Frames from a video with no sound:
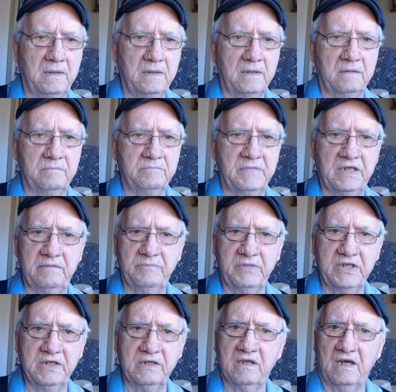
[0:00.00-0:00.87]
It may
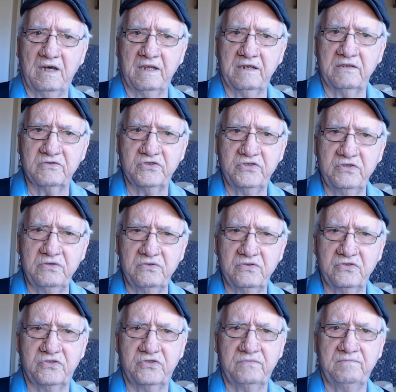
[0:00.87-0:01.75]
be God has
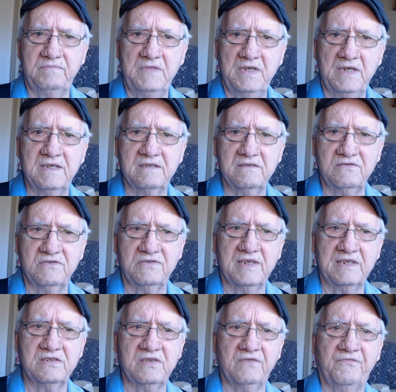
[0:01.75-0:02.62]
used us
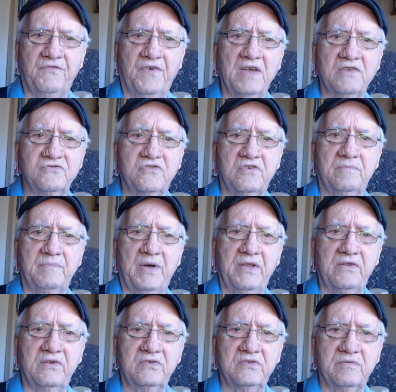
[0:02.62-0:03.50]
as a foster
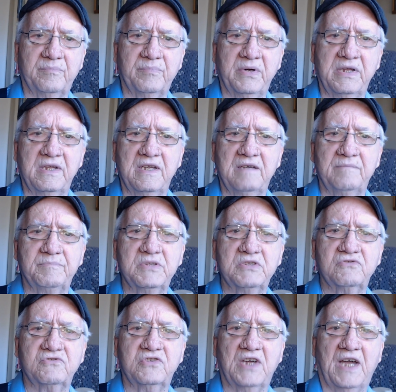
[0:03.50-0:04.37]
mother to bring up
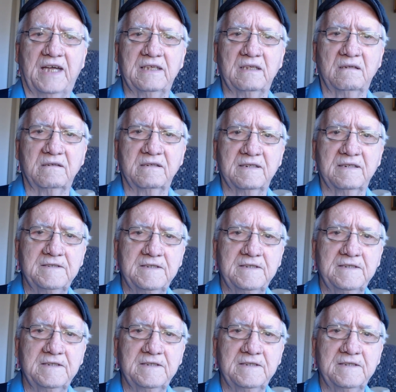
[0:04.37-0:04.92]
his child,